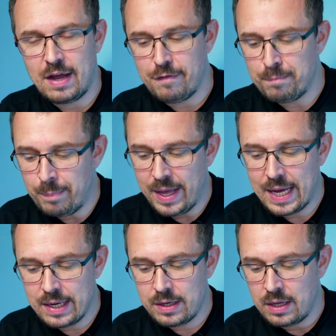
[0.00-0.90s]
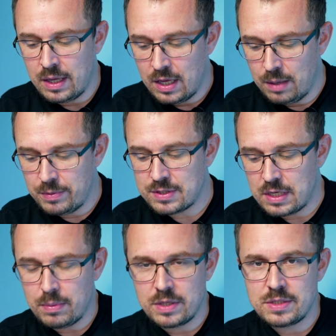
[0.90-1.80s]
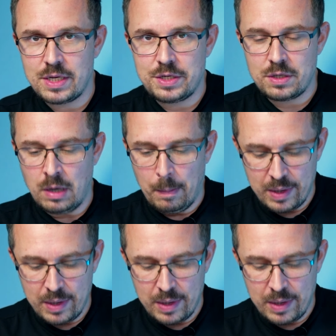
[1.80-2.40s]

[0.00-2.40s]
have bad image stabilization,